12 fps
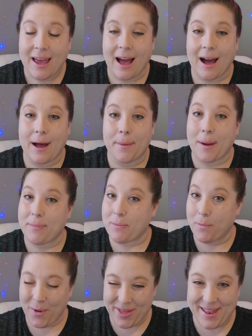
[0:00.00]
I'd be
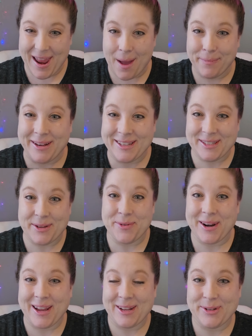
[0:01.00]
more than happy to see
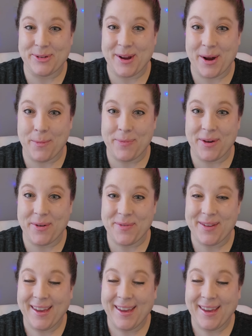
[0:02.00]
what I can do to help you.